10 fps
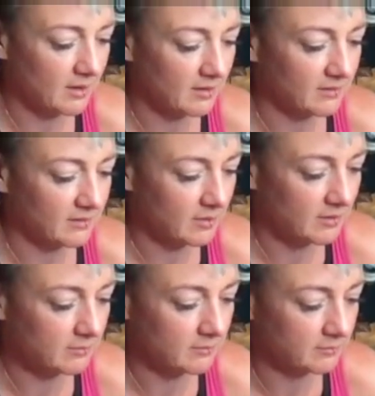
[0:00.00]
oh, yes, I
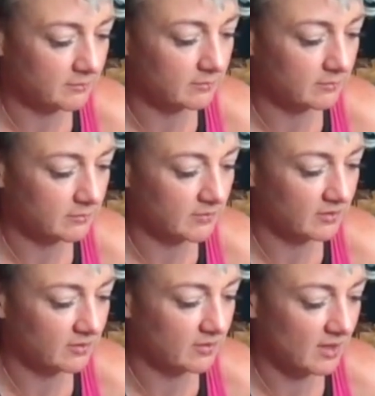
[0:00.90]
will,
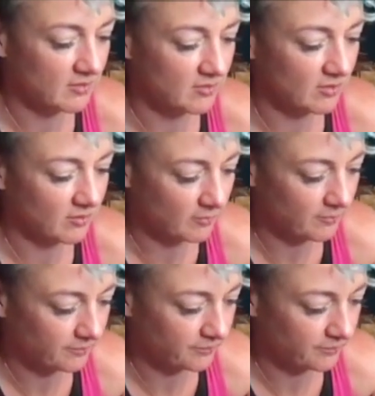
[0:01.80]
the edges.